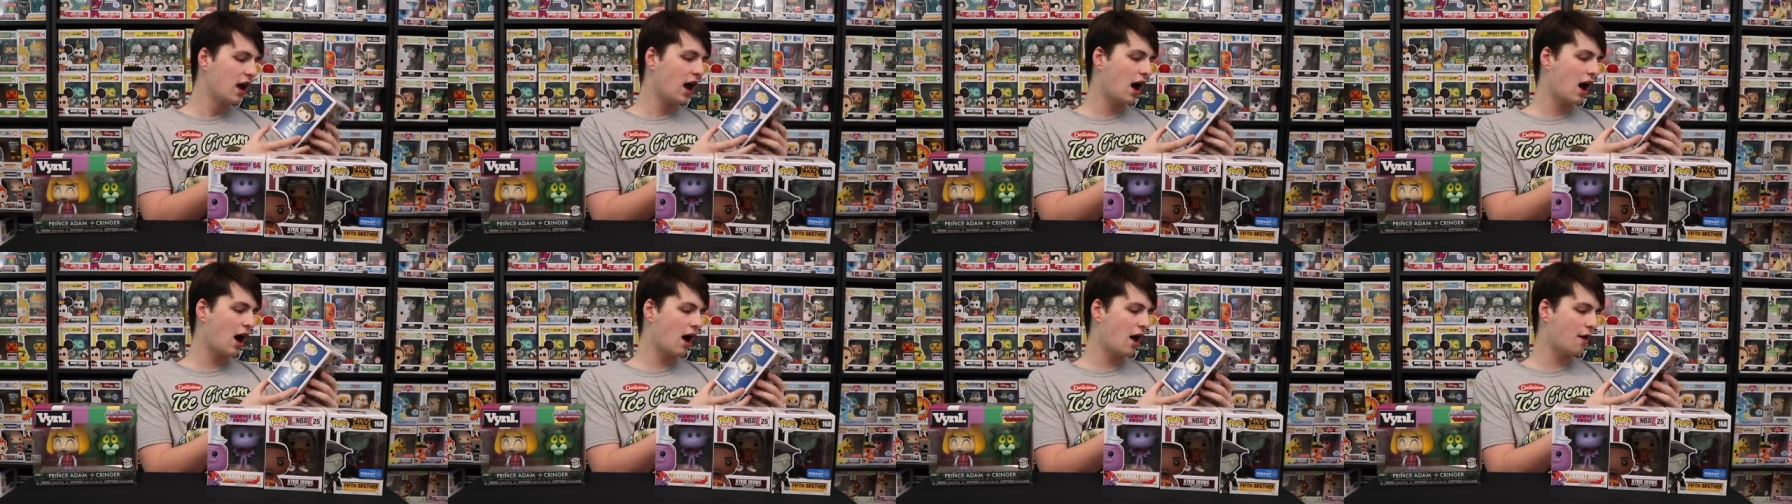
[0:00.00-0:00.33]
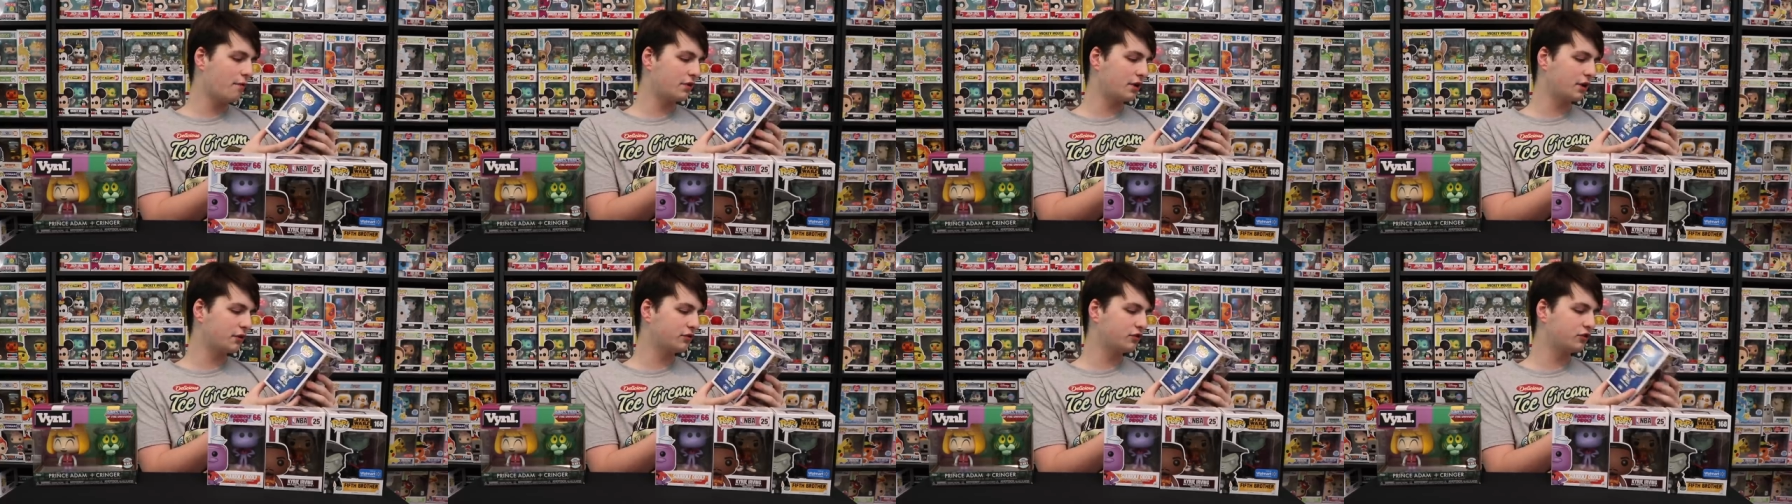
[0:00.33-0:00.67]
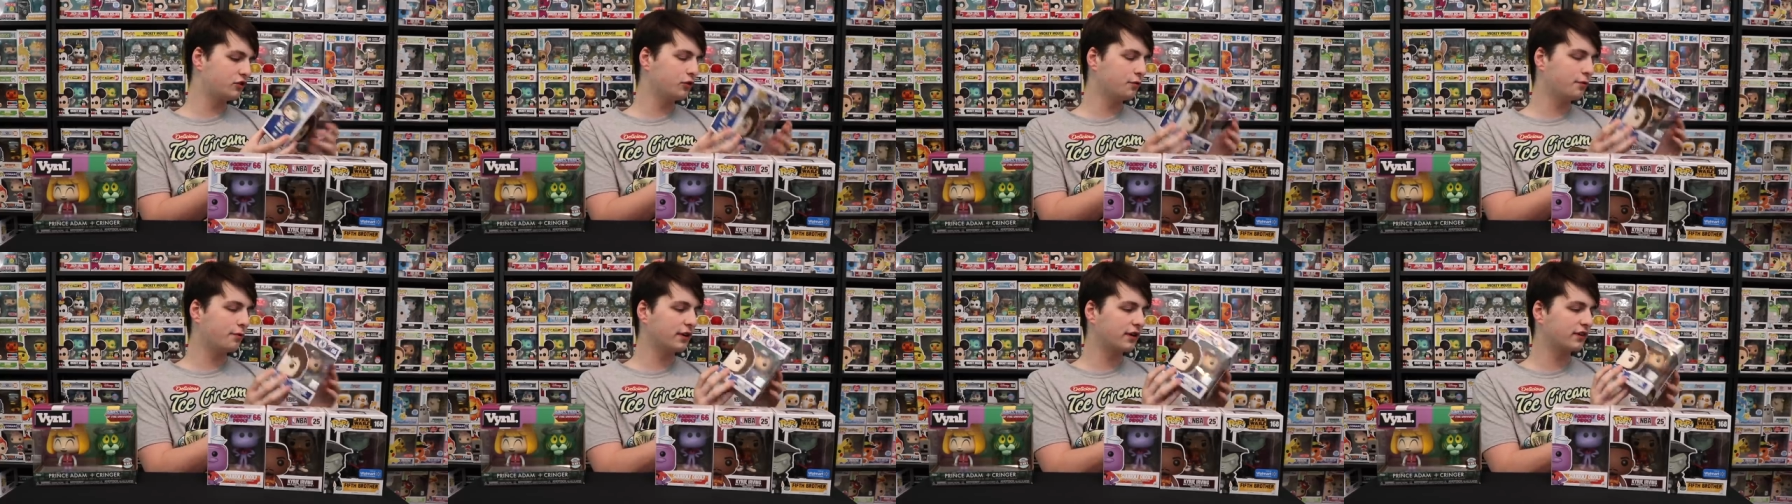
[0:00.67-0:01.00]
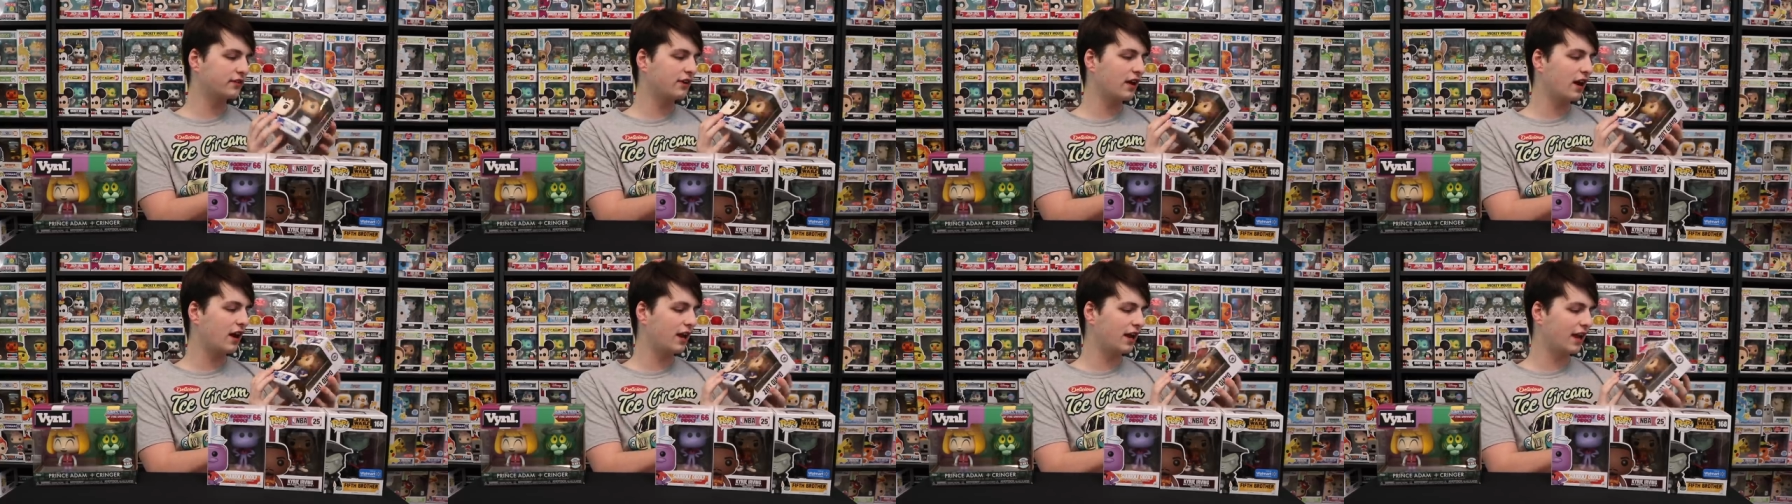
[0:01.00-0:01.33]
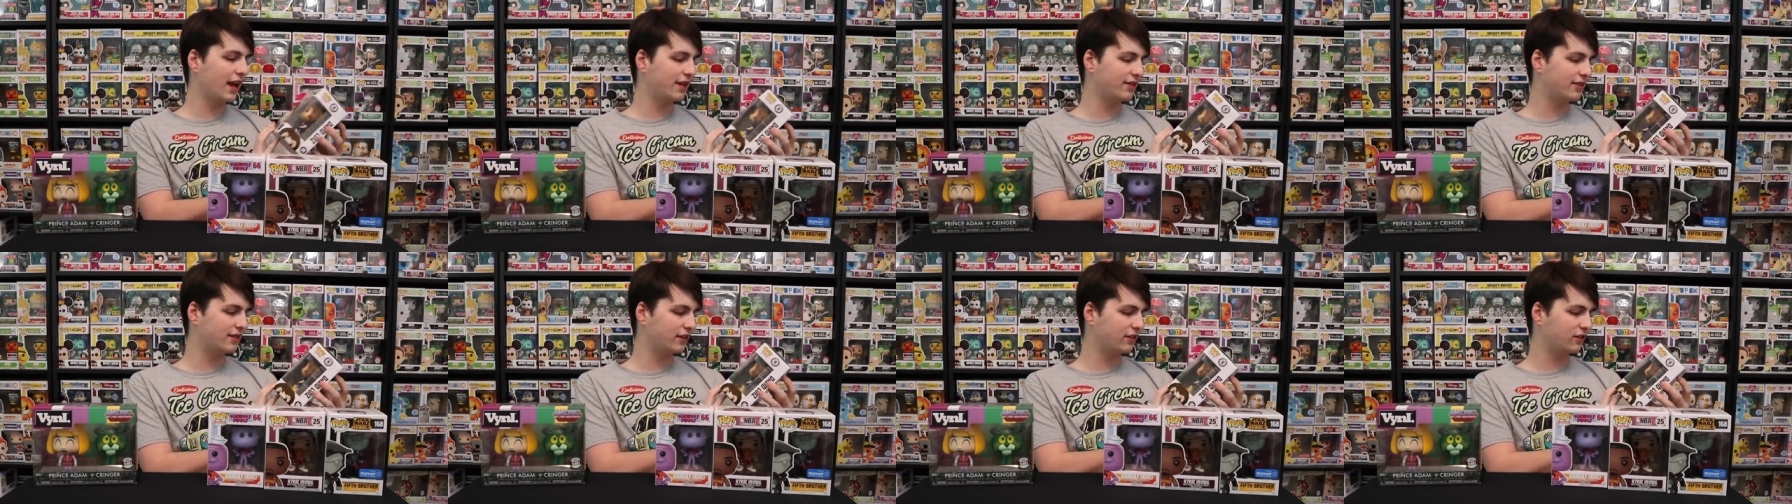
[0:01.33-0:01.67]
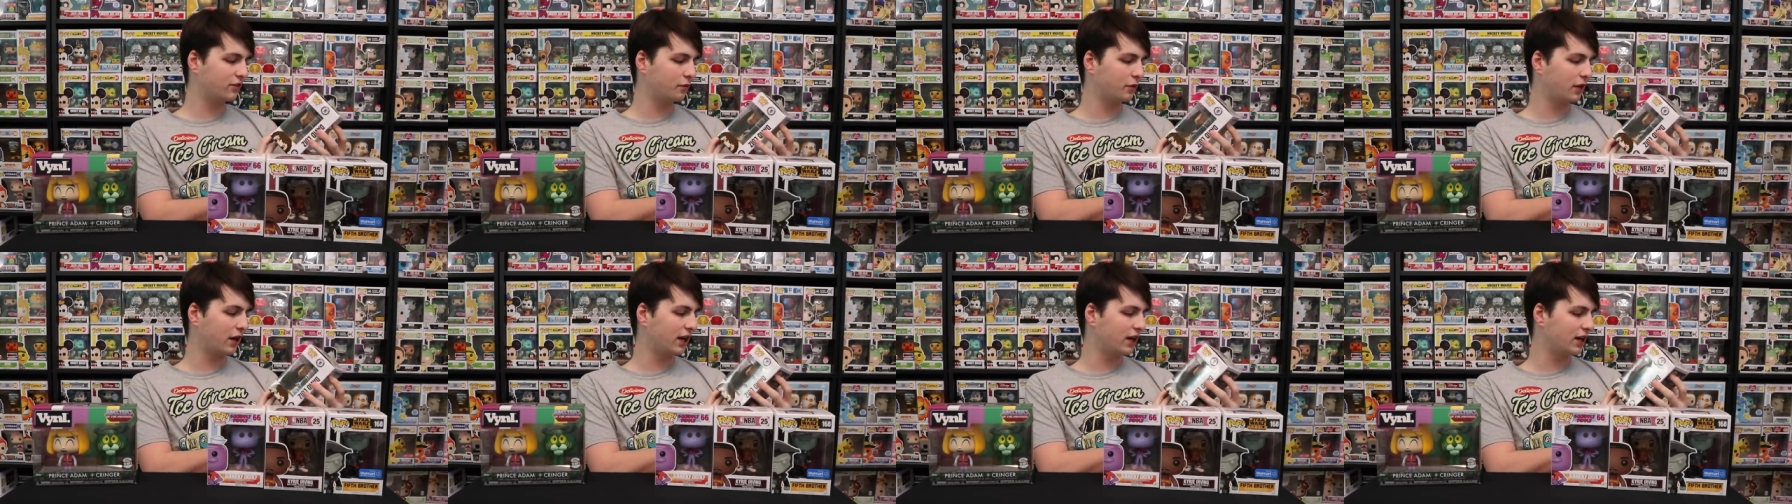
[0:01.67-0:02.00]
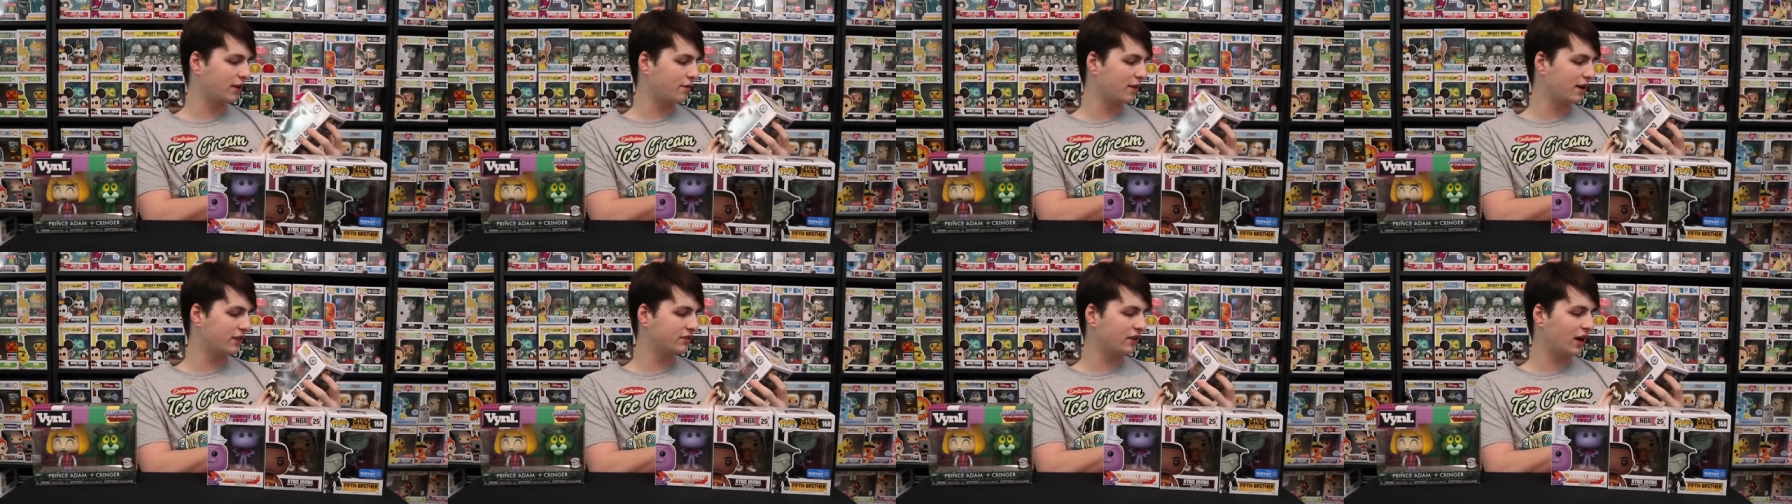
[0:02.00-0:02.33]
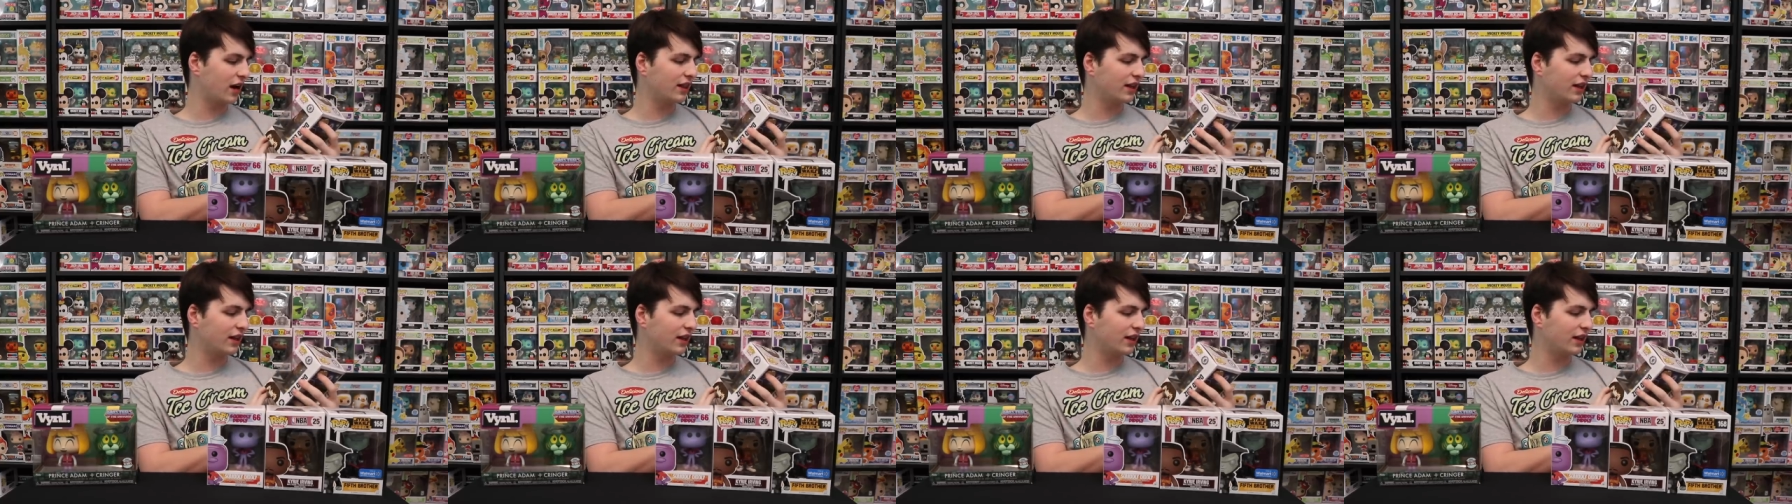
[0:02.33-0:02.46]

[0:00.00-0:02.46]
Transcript: but I was super excited to get this one anyways.